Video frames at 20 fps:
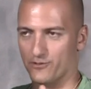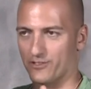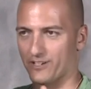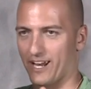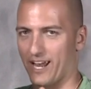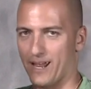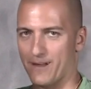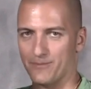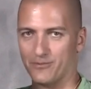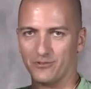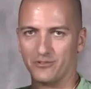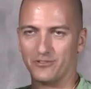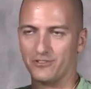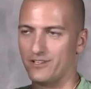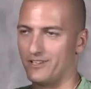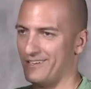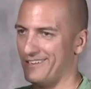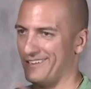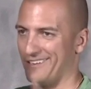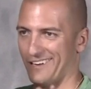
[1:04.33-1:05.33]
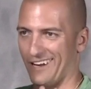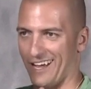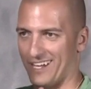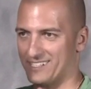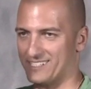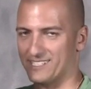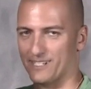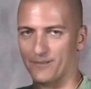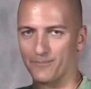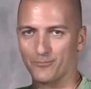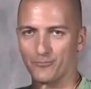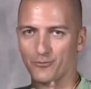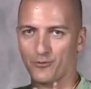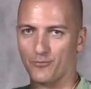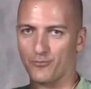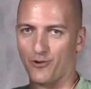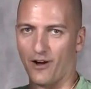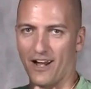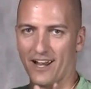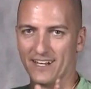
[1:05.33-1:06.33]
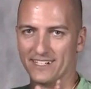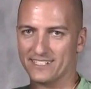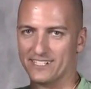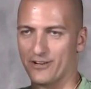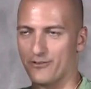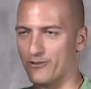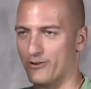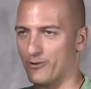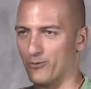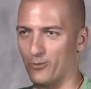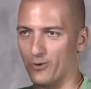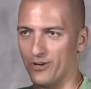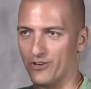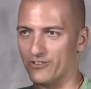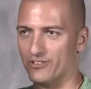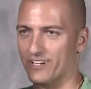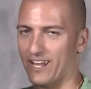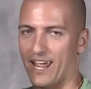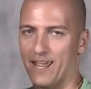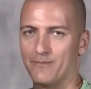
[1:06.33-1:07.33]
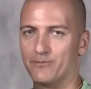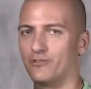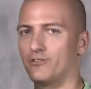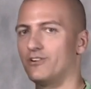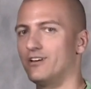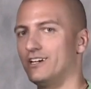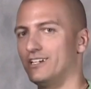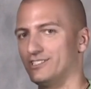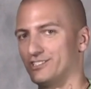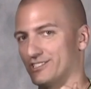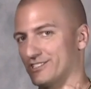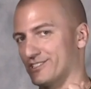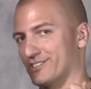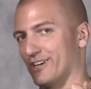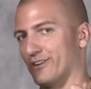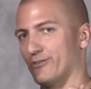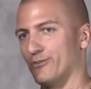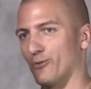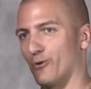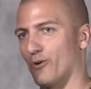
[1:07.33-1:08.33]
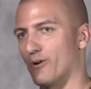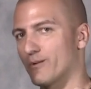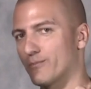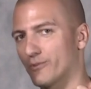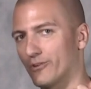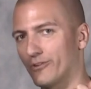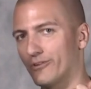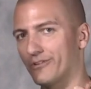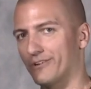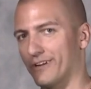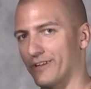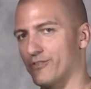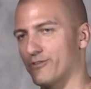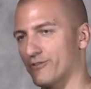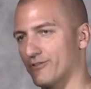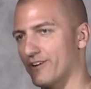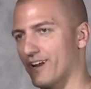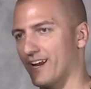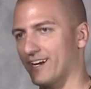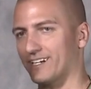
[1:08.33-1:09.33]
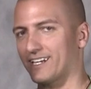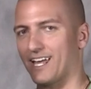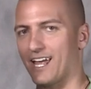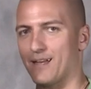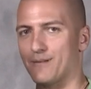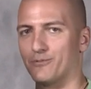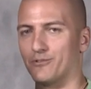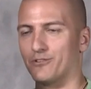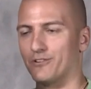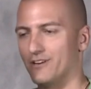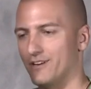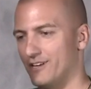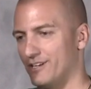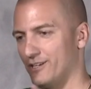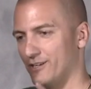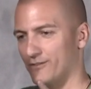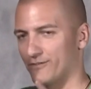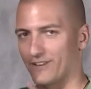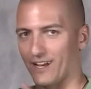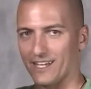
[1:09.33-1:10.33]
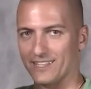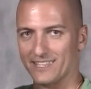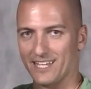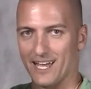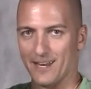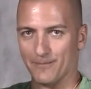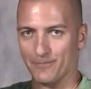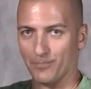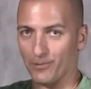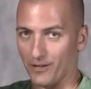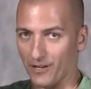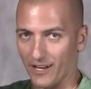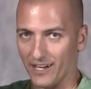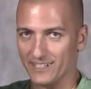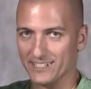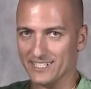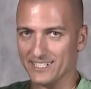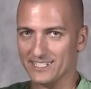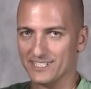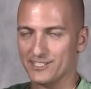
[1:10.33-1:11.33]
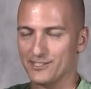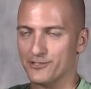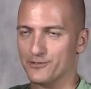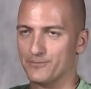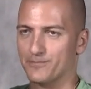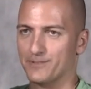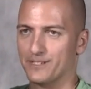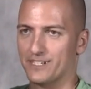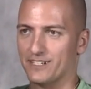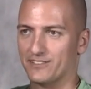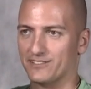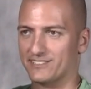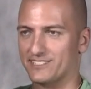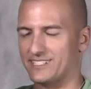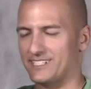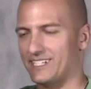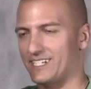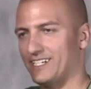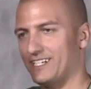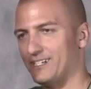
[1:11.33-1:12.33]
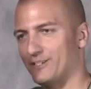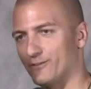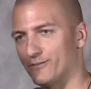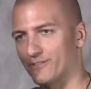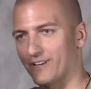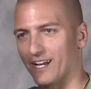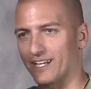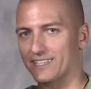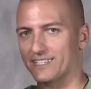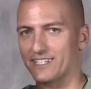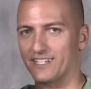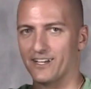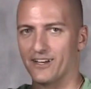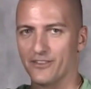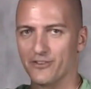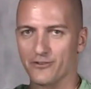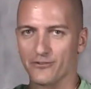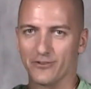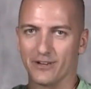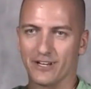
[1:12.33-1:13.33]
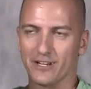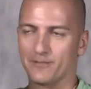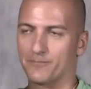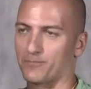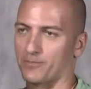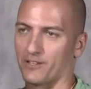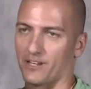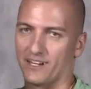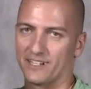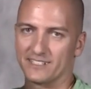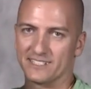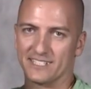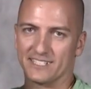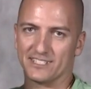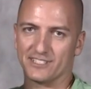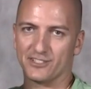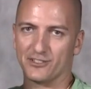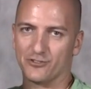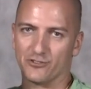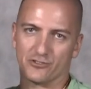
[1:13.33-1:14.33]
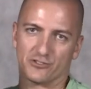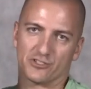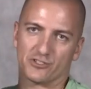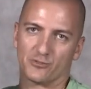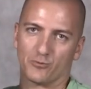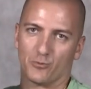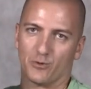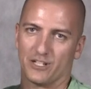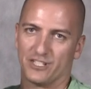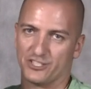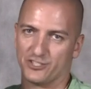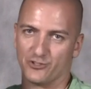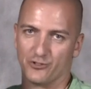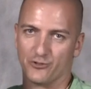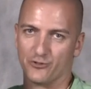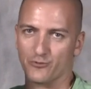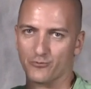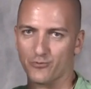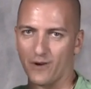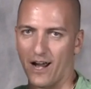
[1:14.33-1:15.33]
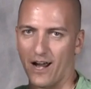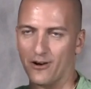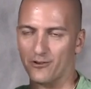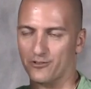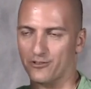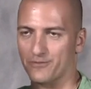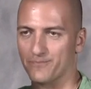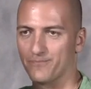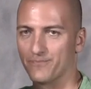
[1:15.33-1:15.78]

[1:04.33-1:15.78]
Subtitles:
cable, not some proprietary weird cable, just a normal Ethernet cable. You've got that plugged into your PLC and you've got the other end plugged into your switch or your router.